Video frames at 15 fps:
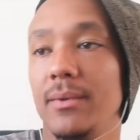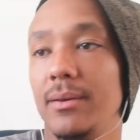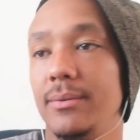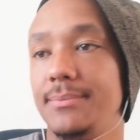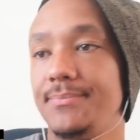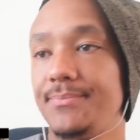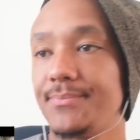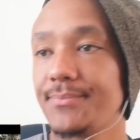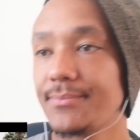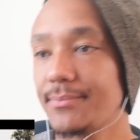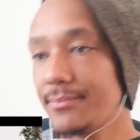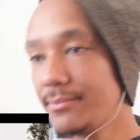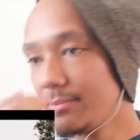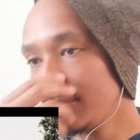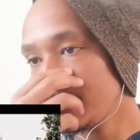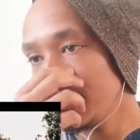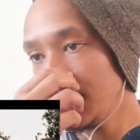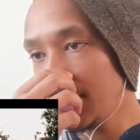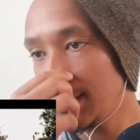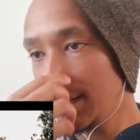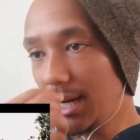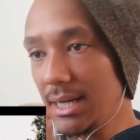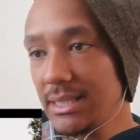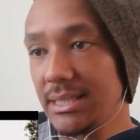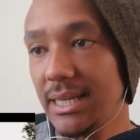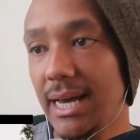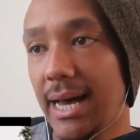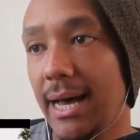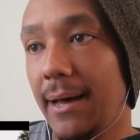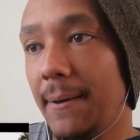Escape Stain. Uh. Us,
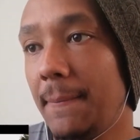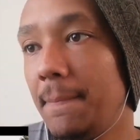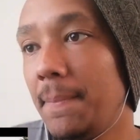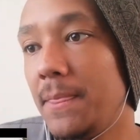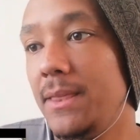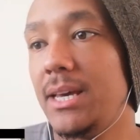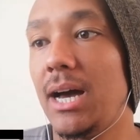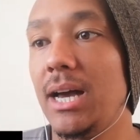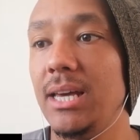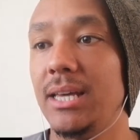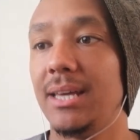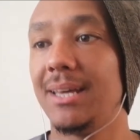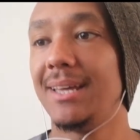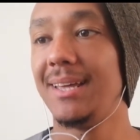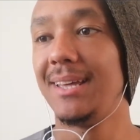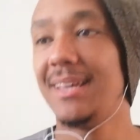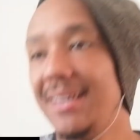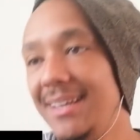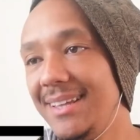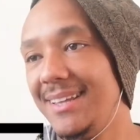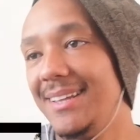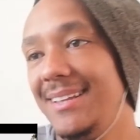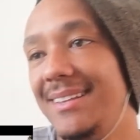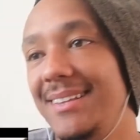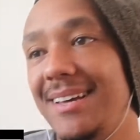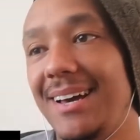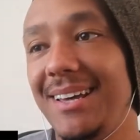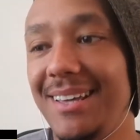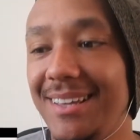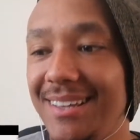yeah.
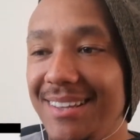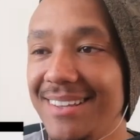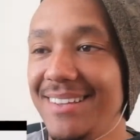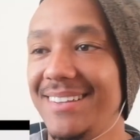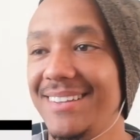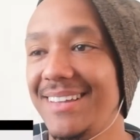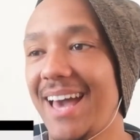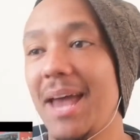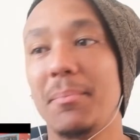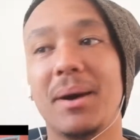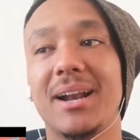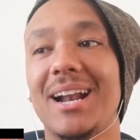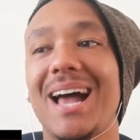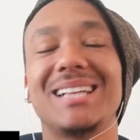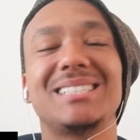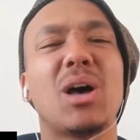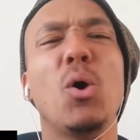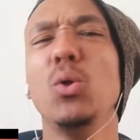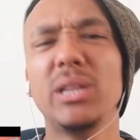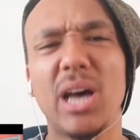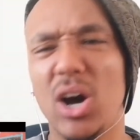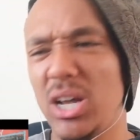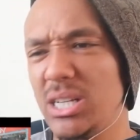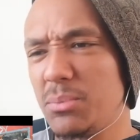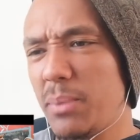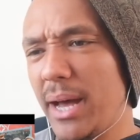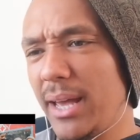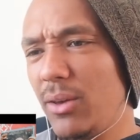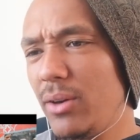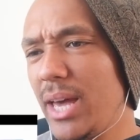Hey, that man rides older on
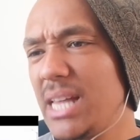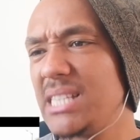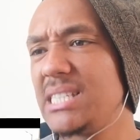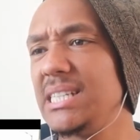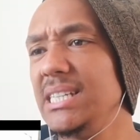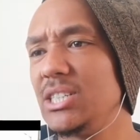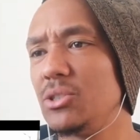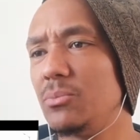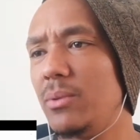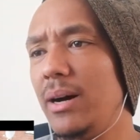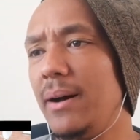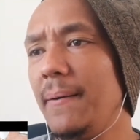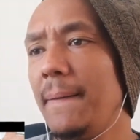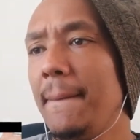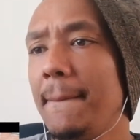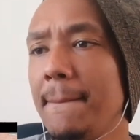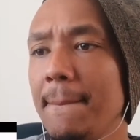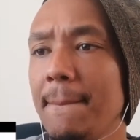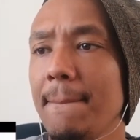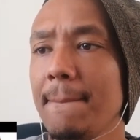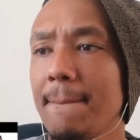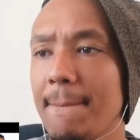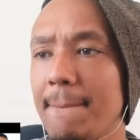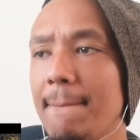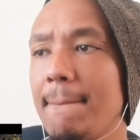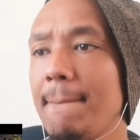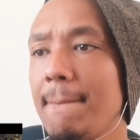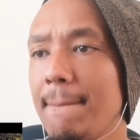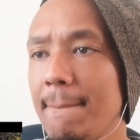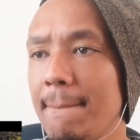his bike. You can see Zuma. Kid
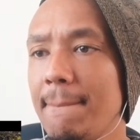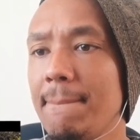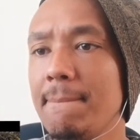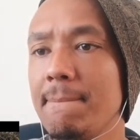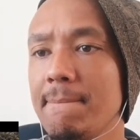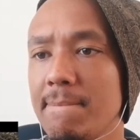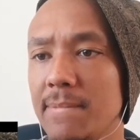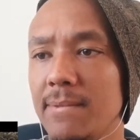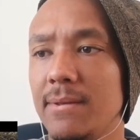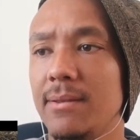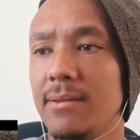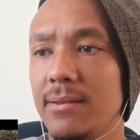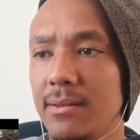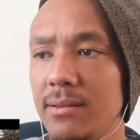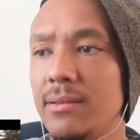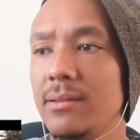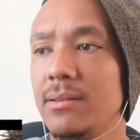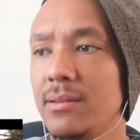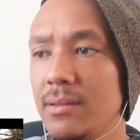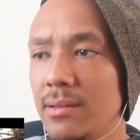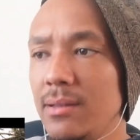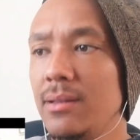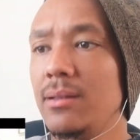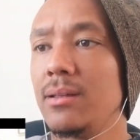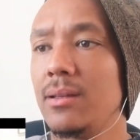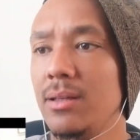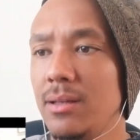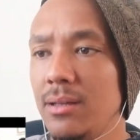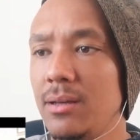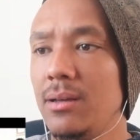bobbing. Hey, I leave you
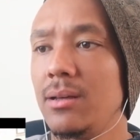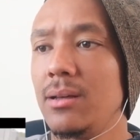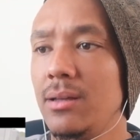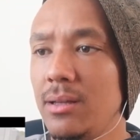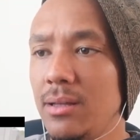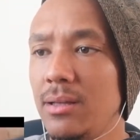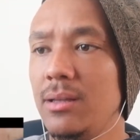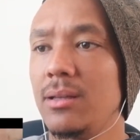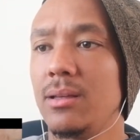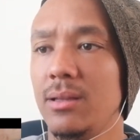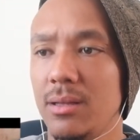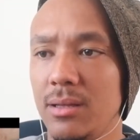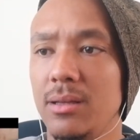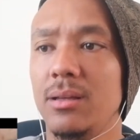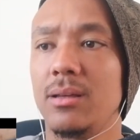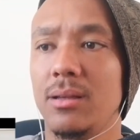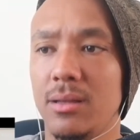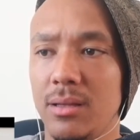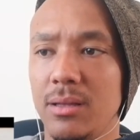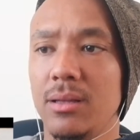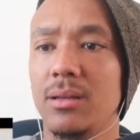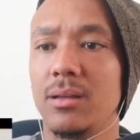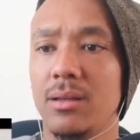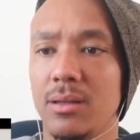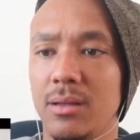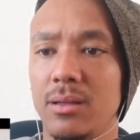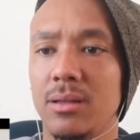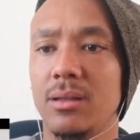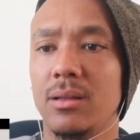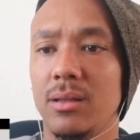traumatized. I do. Kill your bro.
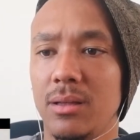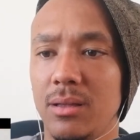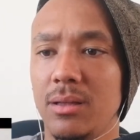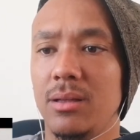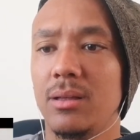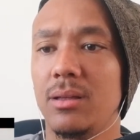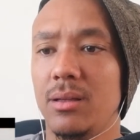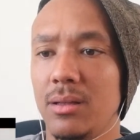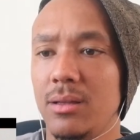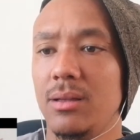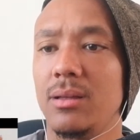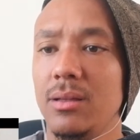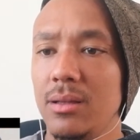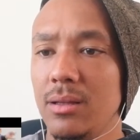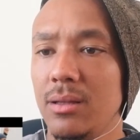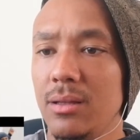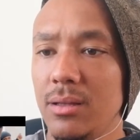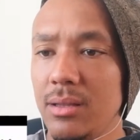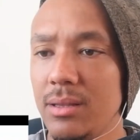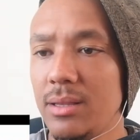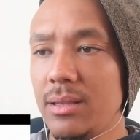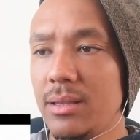Look him dead in his eyes. It's a old ring.